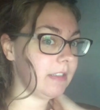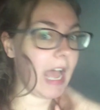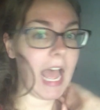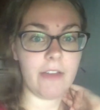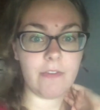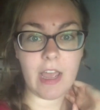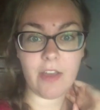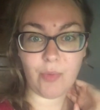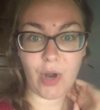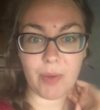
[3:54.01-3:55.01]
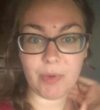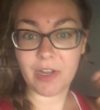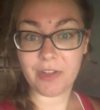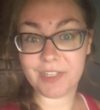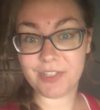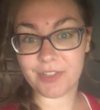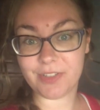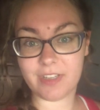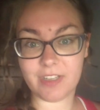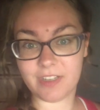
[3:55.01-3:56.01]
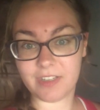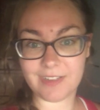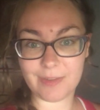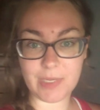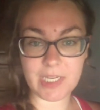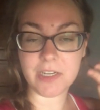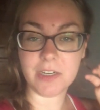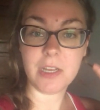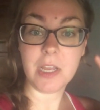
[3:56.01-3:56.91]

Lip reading: I have primer. I'll insert the clip here.